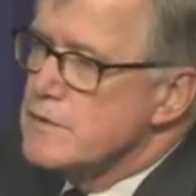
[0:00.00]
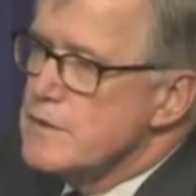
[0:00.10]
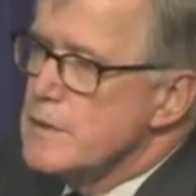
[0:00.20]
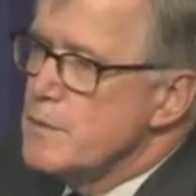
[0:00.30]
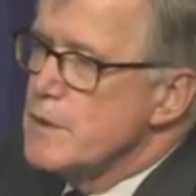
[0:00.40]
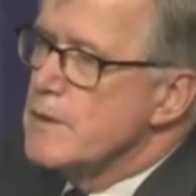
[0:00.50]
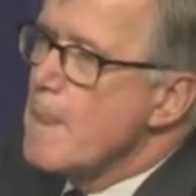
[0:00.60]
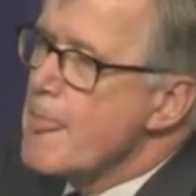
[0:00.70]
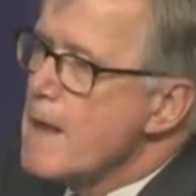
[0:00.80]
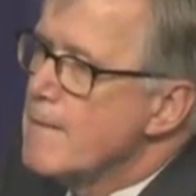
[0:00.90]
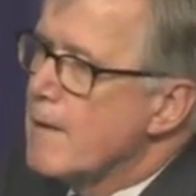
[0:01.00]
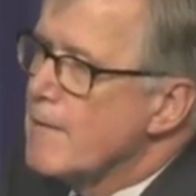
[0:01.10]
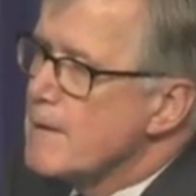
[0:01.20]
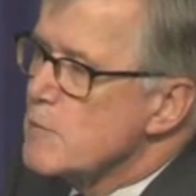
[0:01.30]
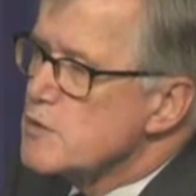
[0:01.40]
to GDP.
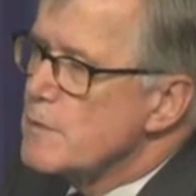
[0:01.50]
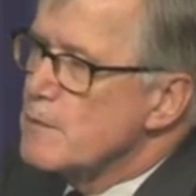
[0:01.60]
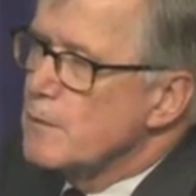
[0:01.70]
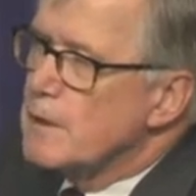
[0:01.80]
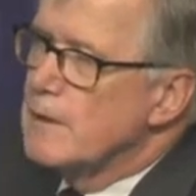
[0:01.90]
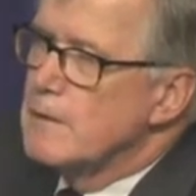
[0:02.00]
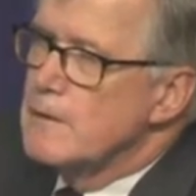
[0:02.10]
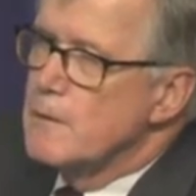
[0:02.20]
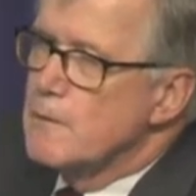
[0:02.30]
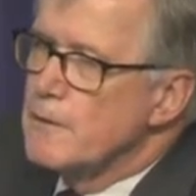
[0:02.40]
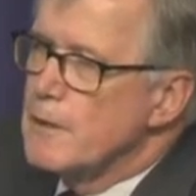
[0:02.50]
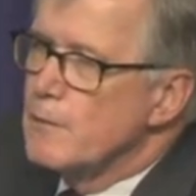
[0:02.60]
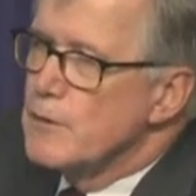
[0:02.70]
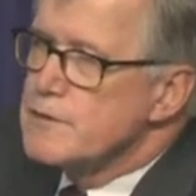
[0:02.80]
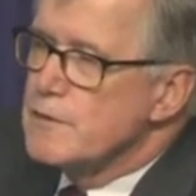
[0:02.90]
I think most people kind of know the
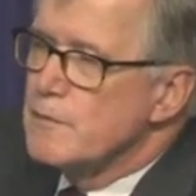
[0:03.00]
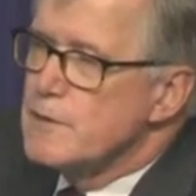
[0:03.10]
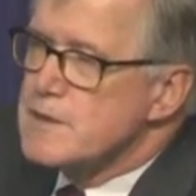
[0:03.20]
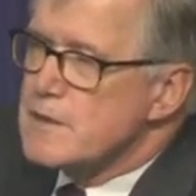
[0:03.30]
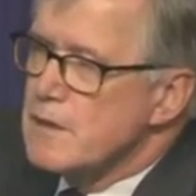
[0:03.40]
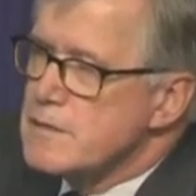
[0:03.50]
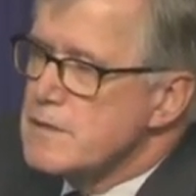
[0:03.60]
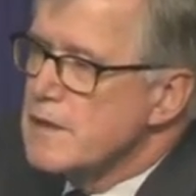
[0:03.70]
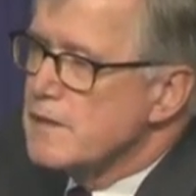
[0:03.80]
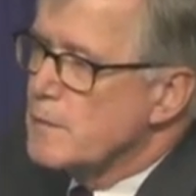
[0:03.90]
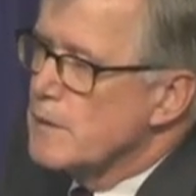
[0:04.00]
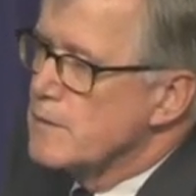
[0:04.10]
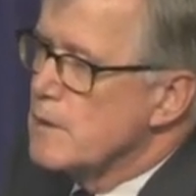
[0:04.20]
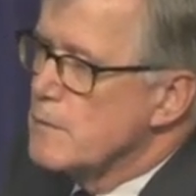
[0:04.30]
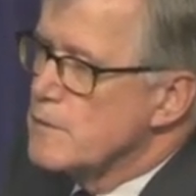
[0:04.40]
numbers or have been scared to death by
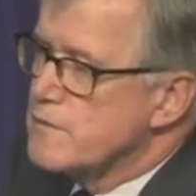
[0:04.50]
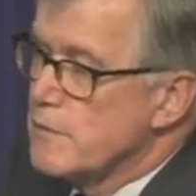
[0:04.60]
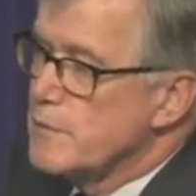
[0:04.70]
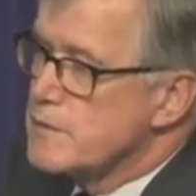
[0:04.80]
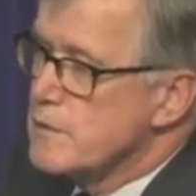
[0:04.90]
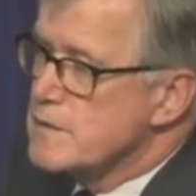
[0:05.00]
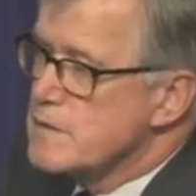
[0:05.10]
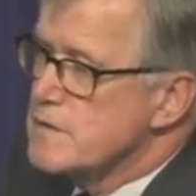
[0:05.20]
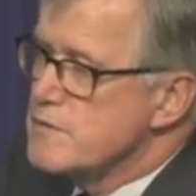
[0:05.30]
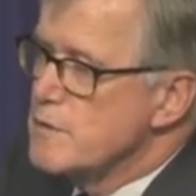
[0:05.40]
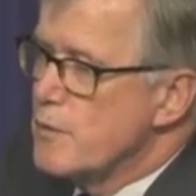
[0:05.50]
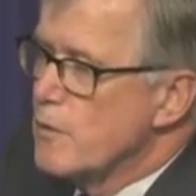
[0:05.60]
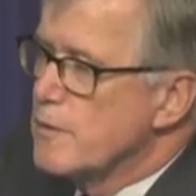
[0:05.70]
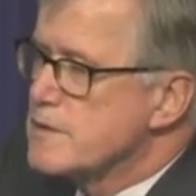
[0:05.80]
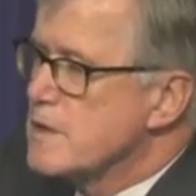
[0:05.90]
the numbers from the trustees
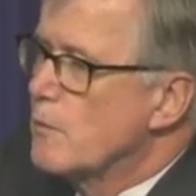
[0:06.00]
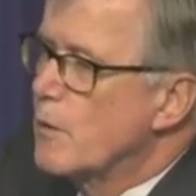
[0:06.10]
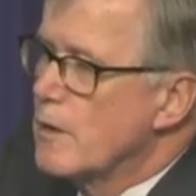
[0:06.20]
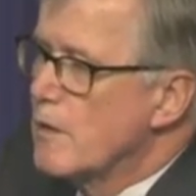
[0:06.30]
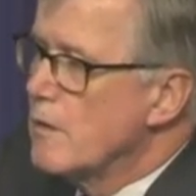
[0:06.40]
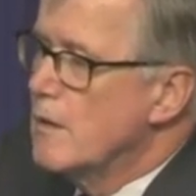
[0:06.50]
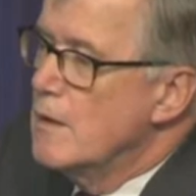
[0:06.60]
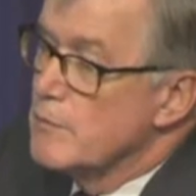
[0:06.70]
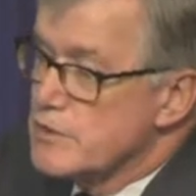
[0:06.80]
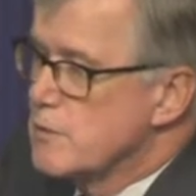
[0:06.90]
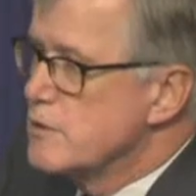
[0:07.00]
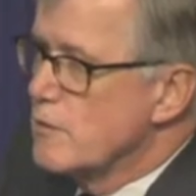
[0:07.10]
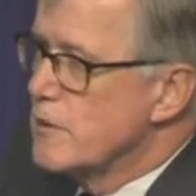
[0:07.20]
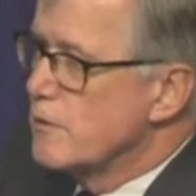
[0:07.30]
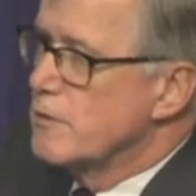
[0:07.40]
report. Somewhere between
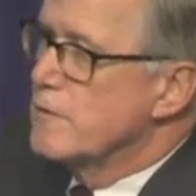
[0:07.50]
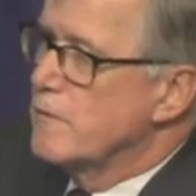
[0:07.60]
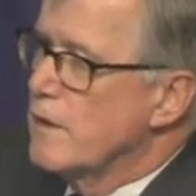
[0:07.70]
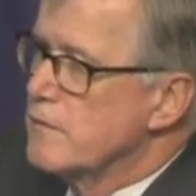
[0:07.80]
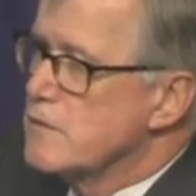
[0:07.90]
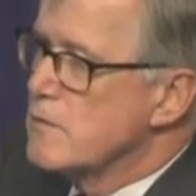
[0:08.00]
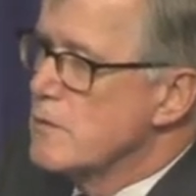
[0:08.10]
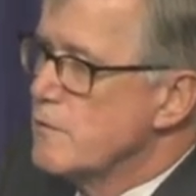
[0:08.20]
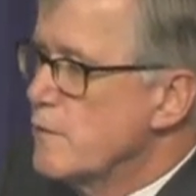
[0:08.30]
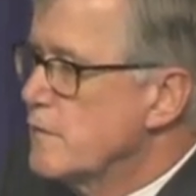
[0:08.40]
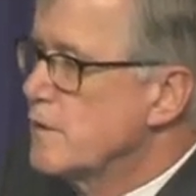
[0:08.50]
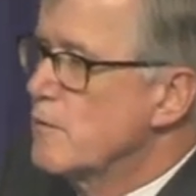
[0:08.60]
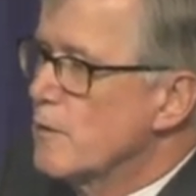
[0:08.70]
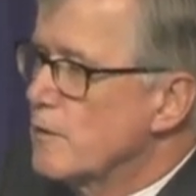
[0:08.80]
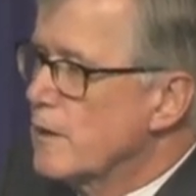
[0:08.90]
2035 and 2050,
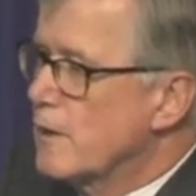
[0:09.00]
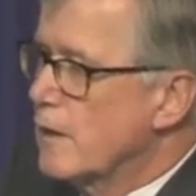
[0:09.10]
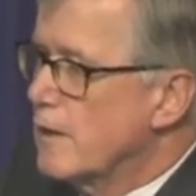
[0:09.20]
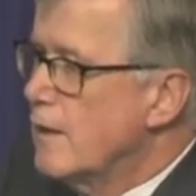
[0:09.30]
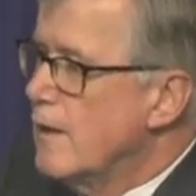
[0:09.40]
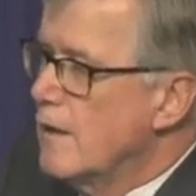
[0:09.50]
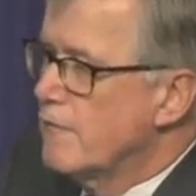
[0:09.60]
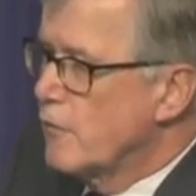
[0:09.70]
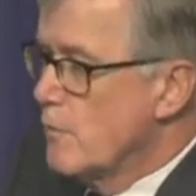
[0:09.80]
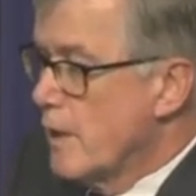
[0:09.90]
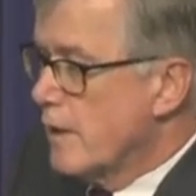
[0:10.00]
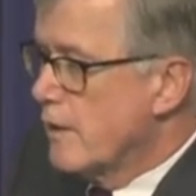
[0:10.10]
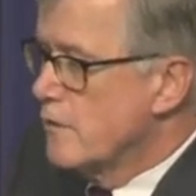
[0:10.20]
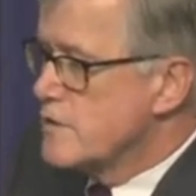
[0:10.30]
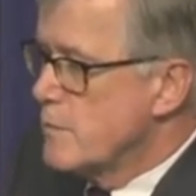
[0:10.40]
we're looking at, for
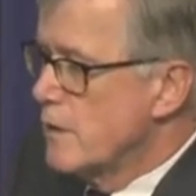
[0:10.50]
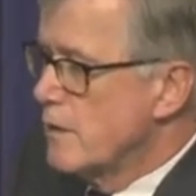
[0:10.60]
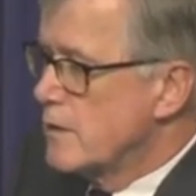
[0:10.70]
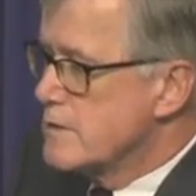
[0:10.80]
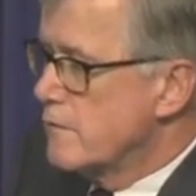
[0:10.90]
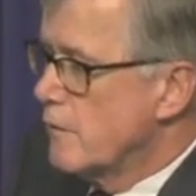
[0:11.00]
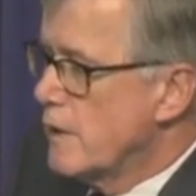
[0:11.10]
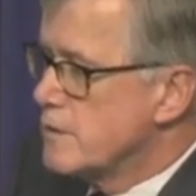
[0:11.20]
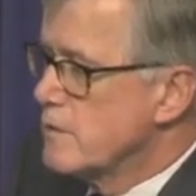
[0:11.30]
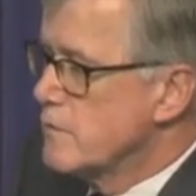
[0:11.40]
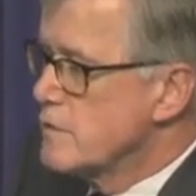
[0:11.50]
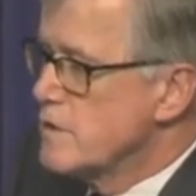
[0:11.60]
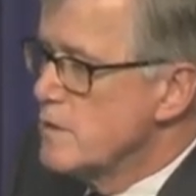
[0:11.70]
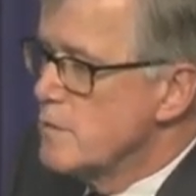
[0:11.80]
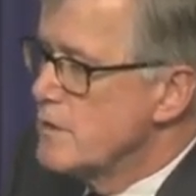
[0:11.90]
Medicare spending as a fraction of
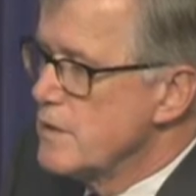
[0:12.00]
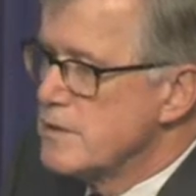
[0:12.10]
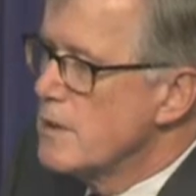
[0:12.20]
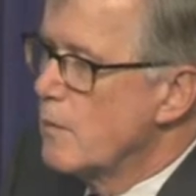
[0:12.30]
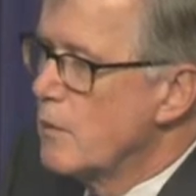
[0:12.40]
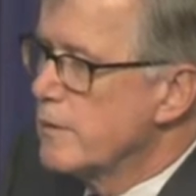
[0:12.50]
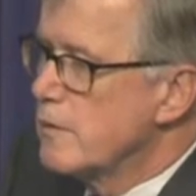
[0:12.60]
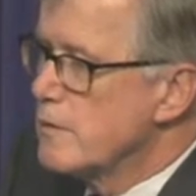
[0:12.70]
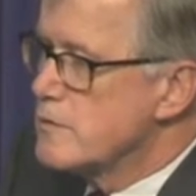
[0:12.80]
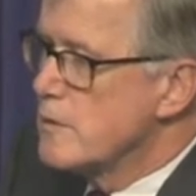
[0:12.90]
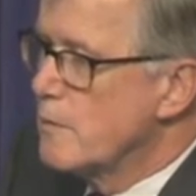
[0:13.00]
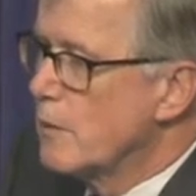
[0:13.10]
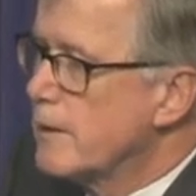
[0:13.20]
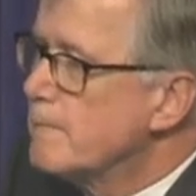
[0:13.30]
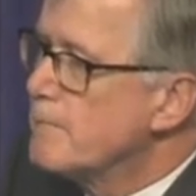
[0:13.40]
GDP, a doubling or a
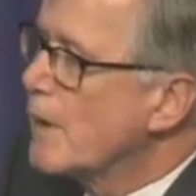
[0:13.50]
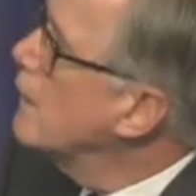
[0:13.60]
tripling.